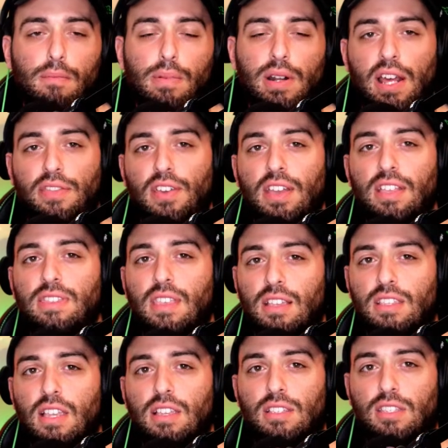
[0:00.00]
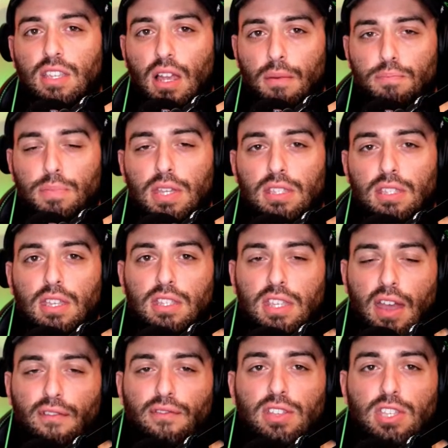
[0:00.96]
but I think this is something to
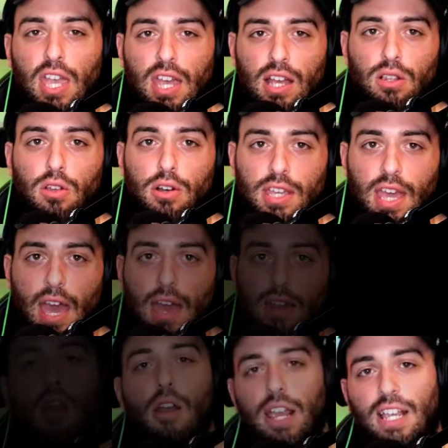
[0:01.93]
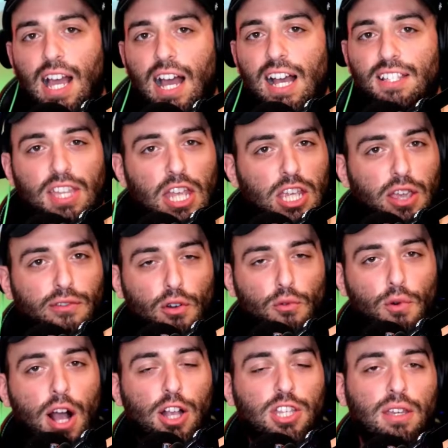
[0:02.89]
definitely take a look at. All right, guys, thank you for
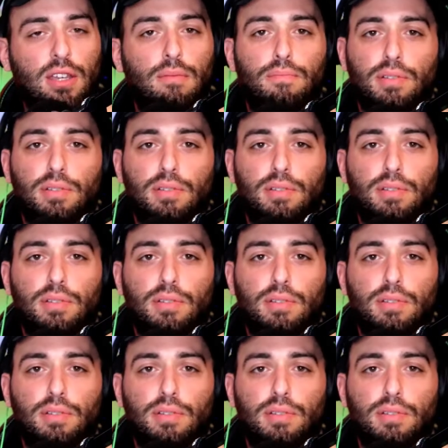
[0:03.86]
watching.